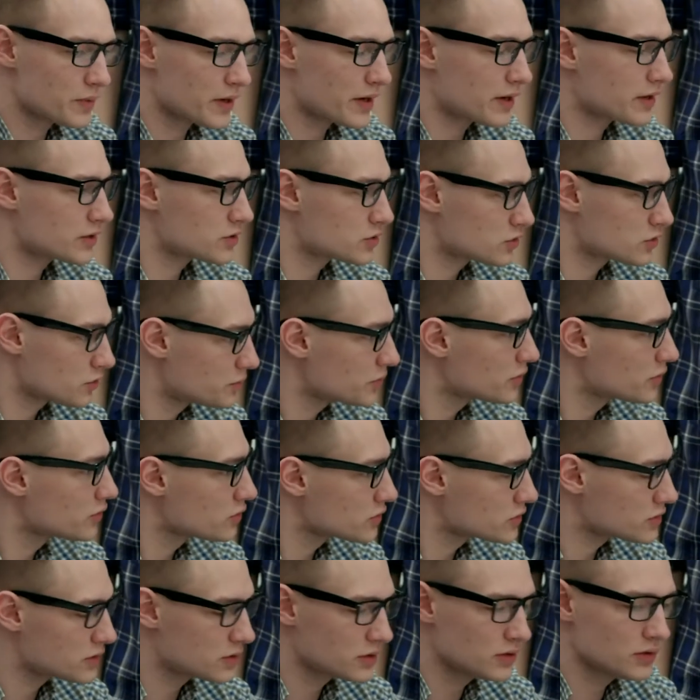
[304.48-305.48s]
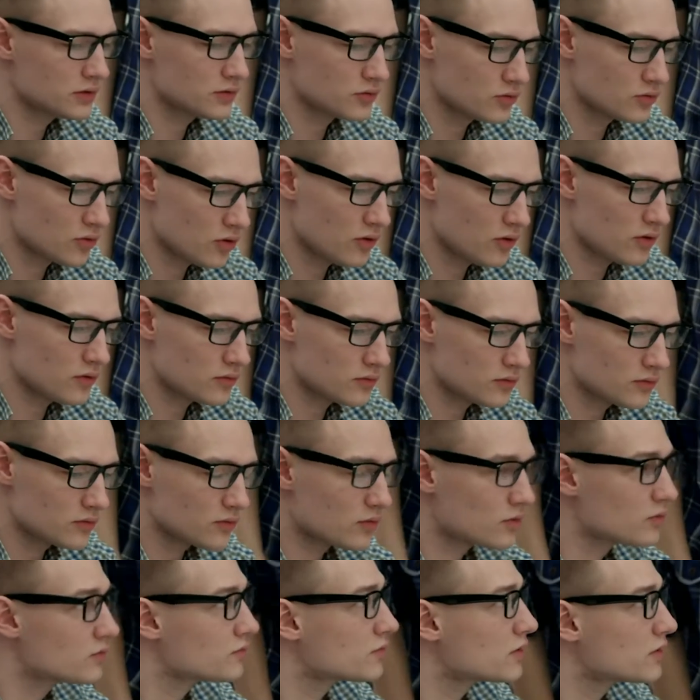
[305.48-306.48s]
This helps teams feel they're both
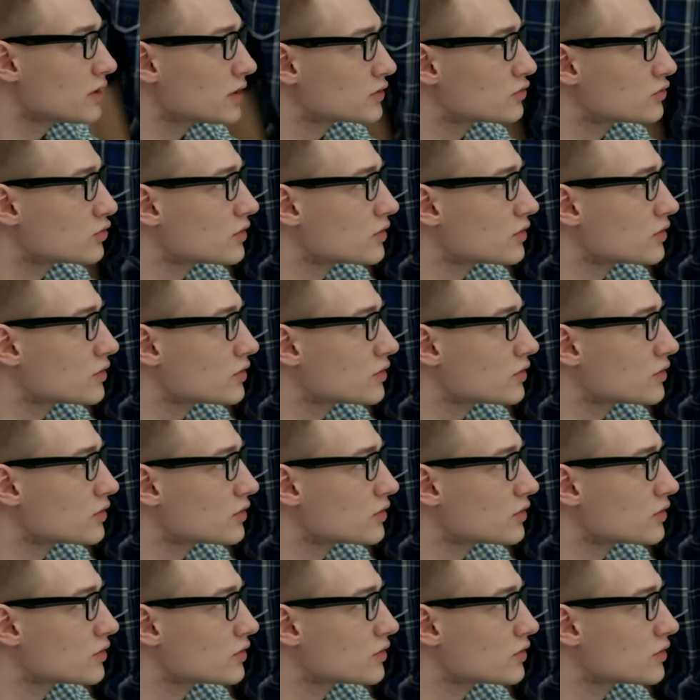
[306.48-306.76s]
developing a product